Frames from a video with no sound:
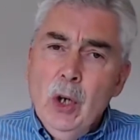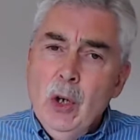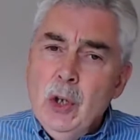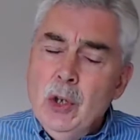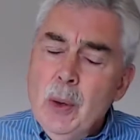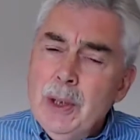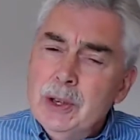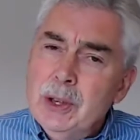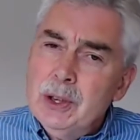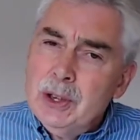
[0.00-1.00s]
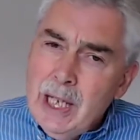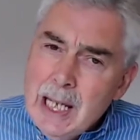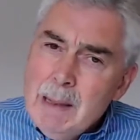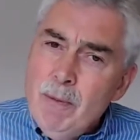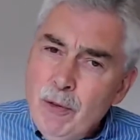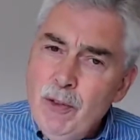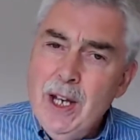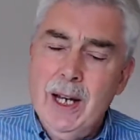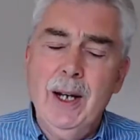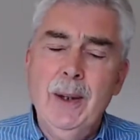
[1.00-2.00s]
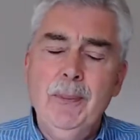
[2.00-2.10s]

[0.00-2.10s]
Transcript: You know, it's the same fear